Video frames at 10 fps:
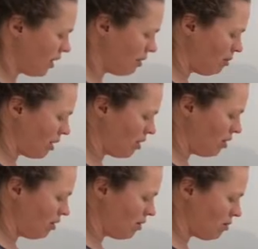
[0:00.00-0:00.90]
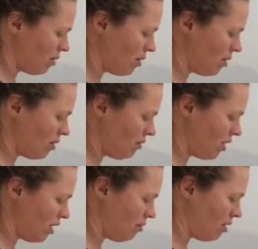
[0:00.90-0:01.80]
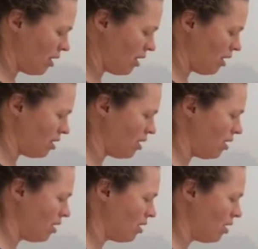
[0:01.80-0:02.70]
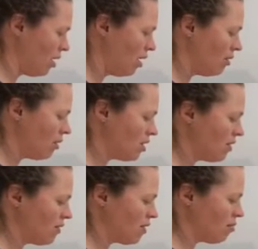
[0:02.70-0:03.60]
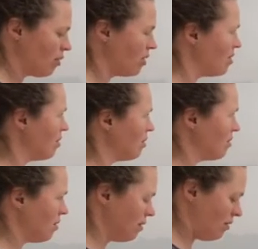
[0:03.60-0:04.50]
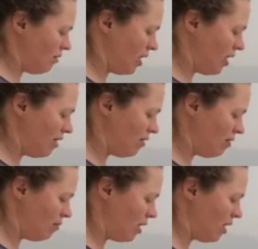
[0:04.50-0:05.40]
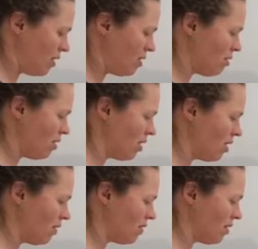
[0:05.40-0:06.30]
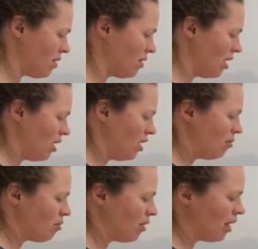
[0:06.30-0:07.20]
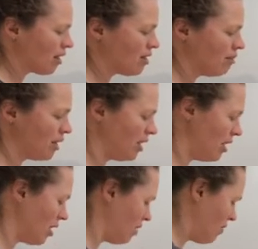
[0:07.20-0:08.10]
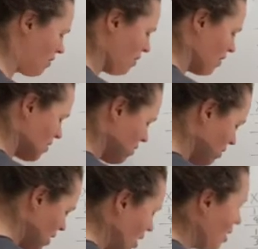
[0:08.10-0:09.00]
divided by 2 is 1 divided by 18, which gives us 0.005. Minus 3 gives us approximately negative 3. So